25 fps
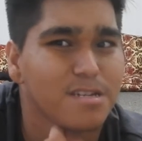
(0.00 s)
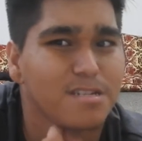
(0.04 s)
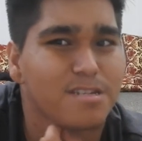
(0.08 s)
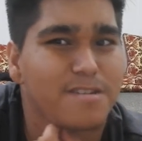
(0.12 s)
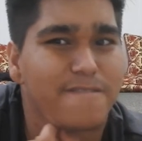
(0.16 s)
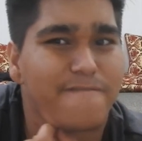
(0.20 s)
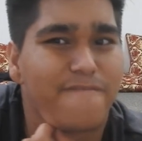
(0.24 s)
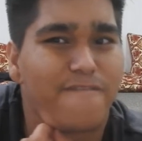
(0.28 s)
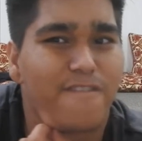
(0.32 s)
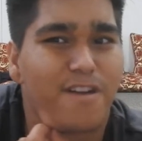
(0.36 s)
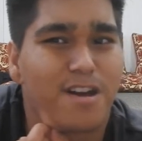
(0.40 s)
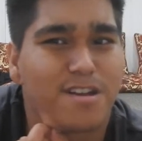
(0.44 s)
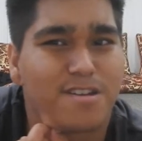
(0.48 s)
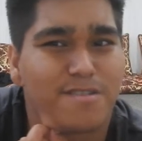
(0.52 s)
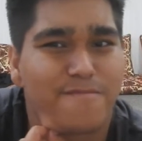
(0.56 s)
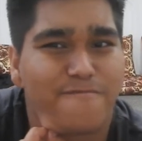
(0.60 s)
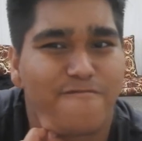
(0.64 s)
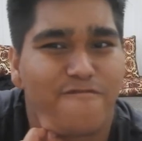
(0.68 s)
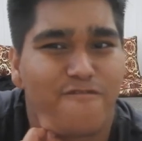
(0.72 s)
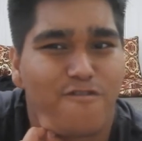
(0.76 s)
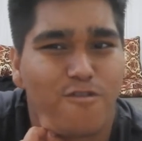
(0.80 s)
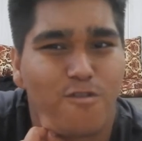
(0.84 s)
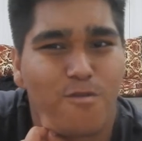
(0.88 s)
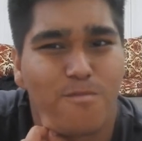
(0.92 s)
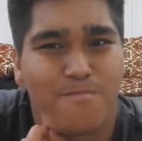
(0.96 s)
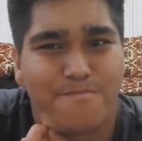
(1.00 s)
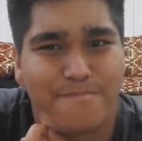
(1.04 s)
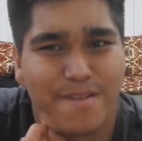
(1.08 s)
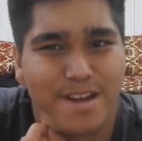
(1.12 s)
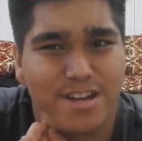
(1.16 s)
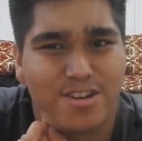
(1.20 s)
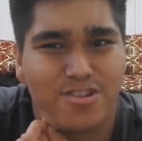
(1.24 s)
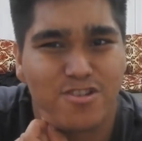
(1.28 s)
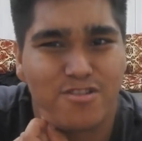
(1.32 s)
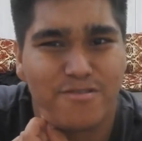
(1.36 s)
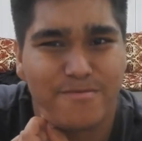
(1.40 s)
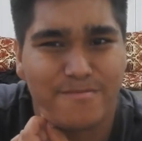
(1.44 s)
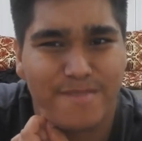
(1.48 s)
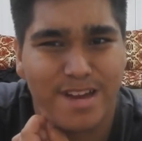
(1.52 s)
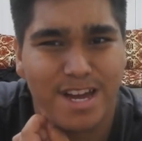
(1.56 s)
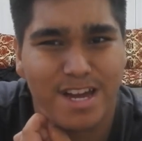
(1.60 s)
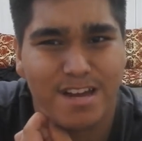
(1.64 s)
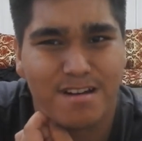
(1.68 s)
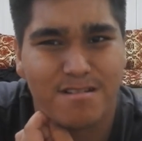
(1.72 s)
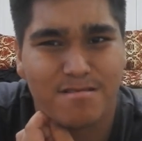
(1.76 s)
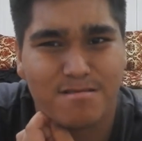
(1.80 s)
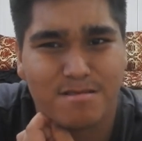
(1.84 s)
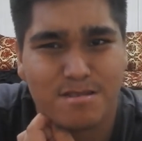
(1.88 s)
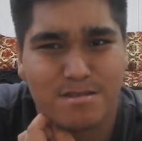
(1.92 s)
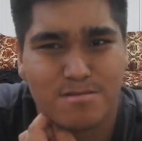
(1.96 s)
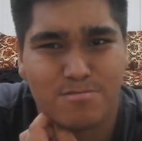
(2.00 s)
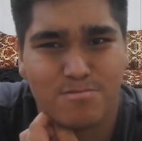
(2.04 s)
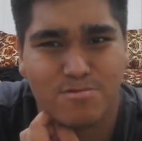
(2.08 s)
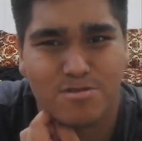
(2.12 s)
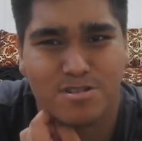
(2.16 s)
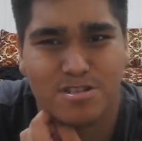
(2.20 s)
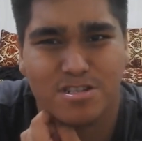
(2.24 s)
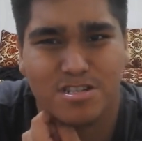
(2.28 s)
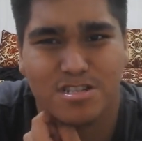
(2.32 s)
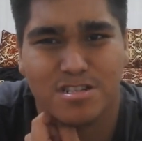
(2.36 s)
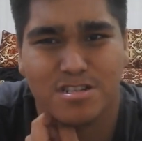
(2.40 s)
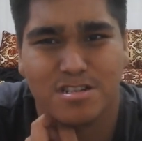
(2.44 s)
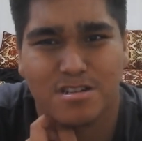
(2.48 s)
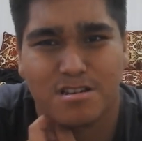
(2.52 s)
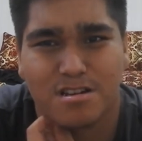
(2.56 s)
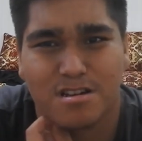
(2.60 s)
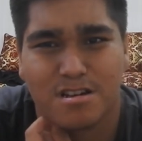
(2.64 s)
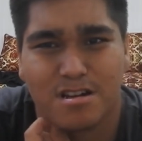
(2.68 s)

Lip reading: to find a 4-bedroom house, which